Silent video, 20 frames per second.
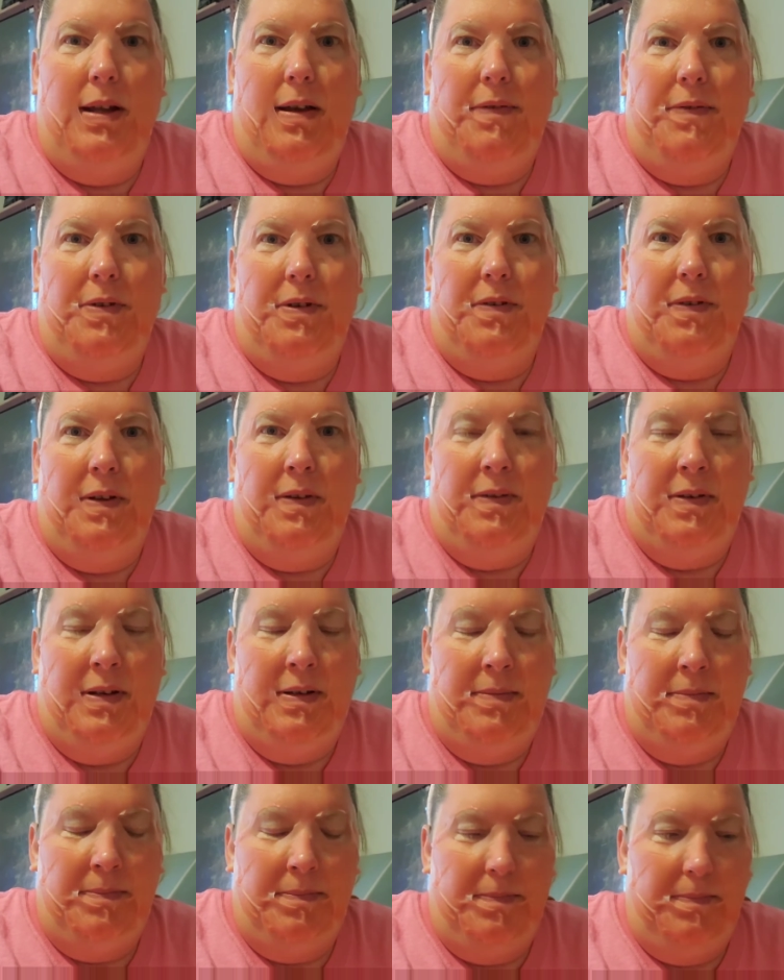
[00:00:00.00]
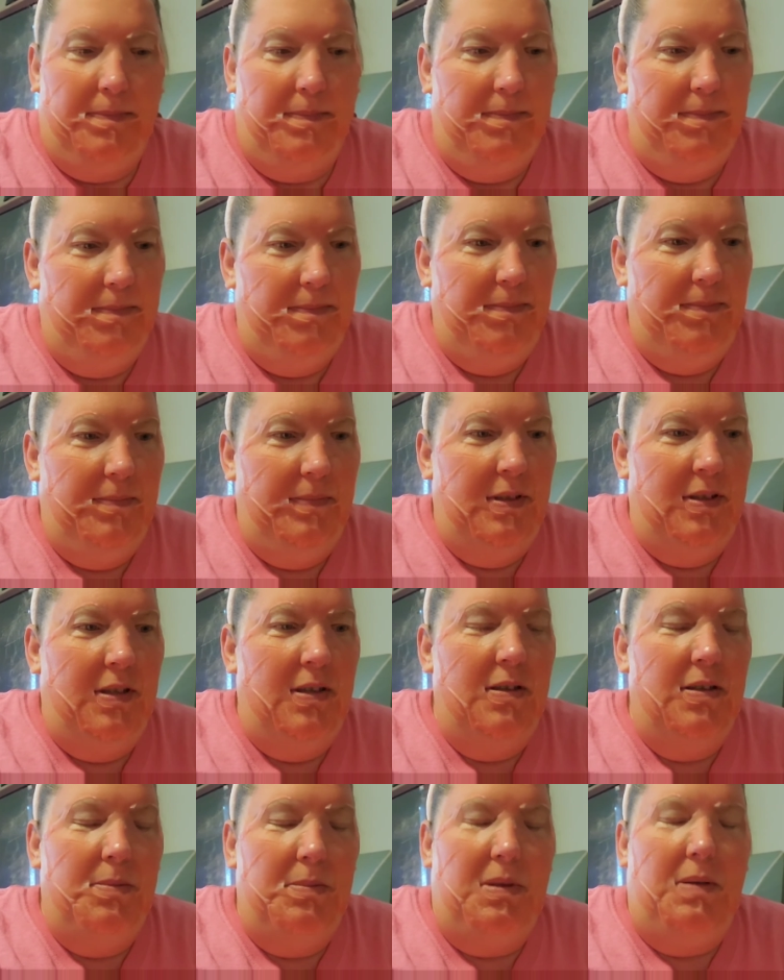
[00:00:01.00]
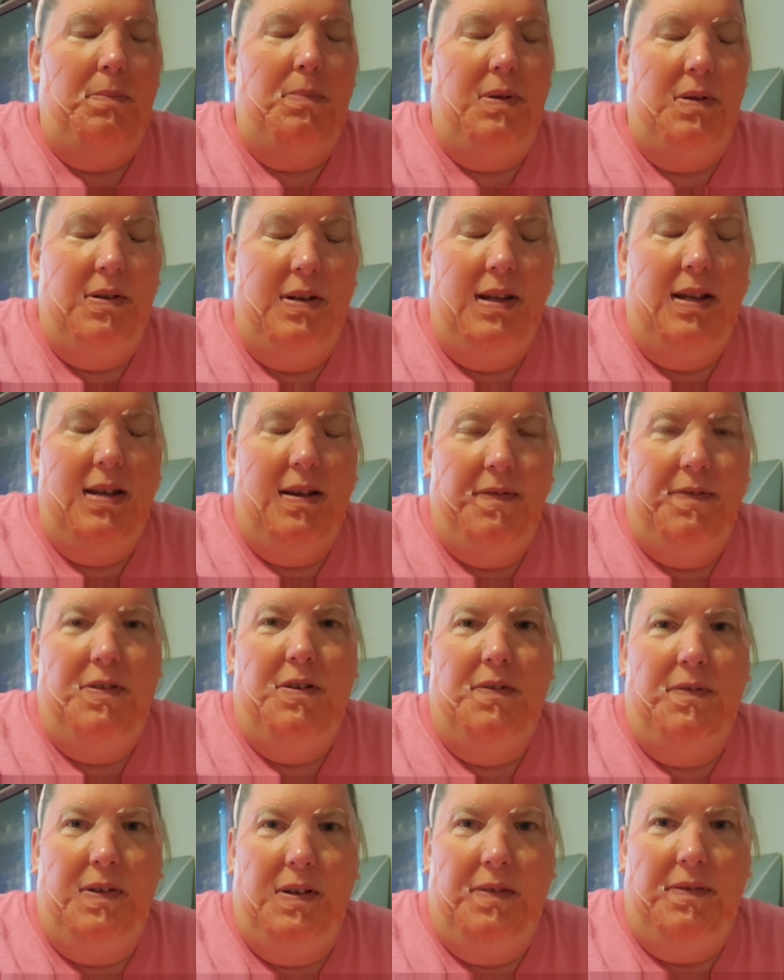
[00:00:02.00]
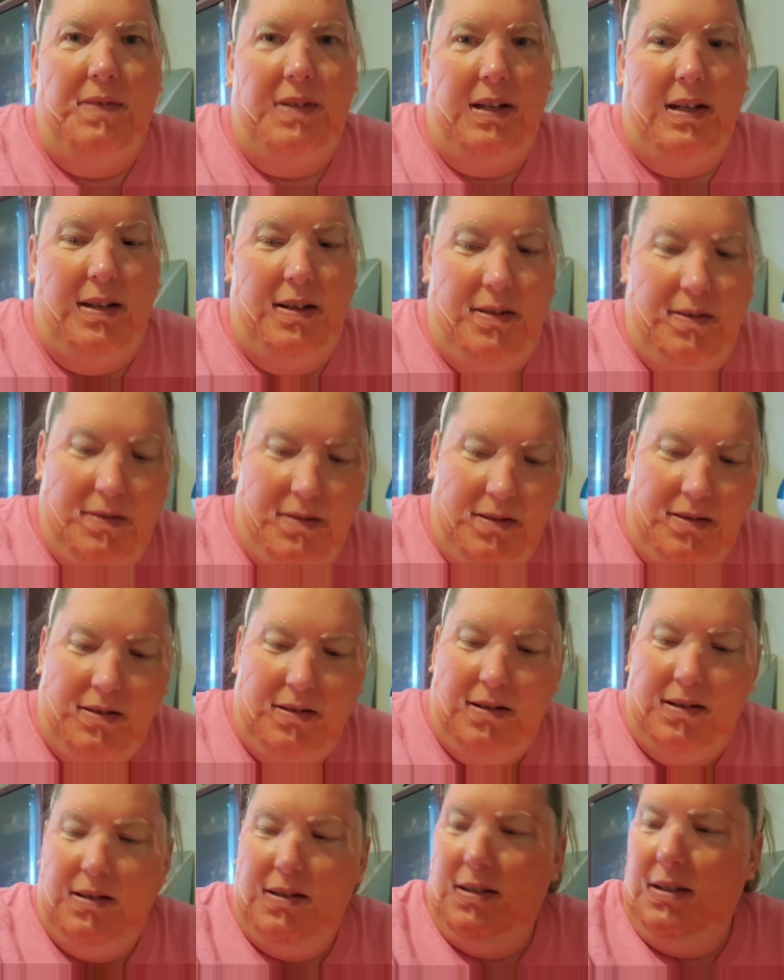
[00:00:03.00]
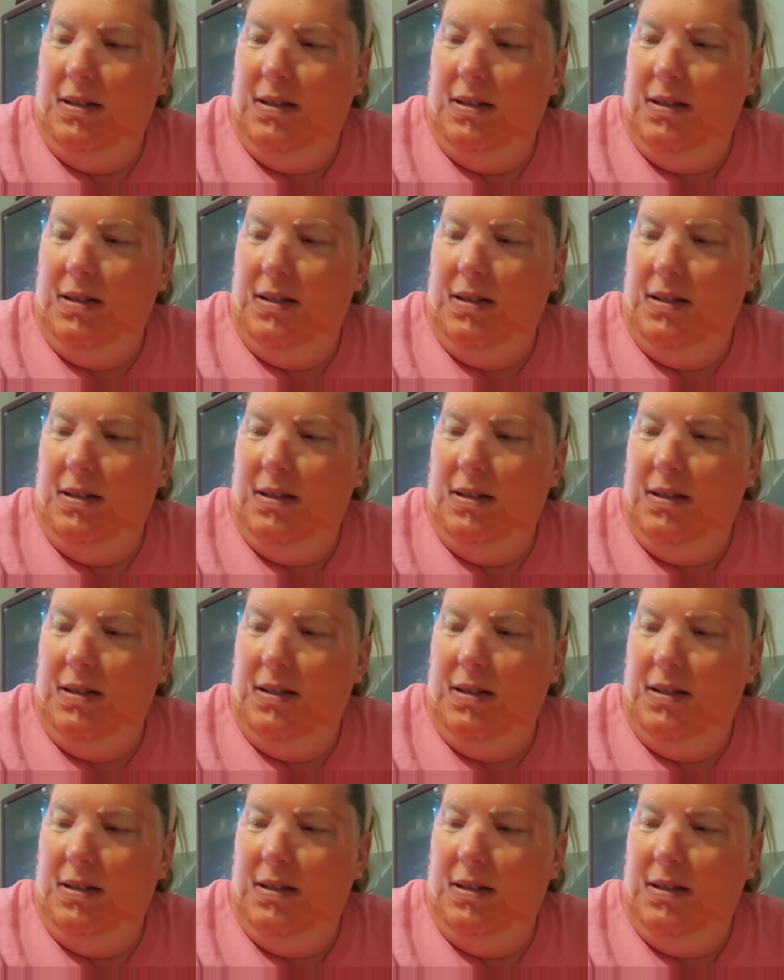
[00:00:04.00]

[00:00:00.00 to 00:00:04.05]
After 50. Beauty After 50. Ooh.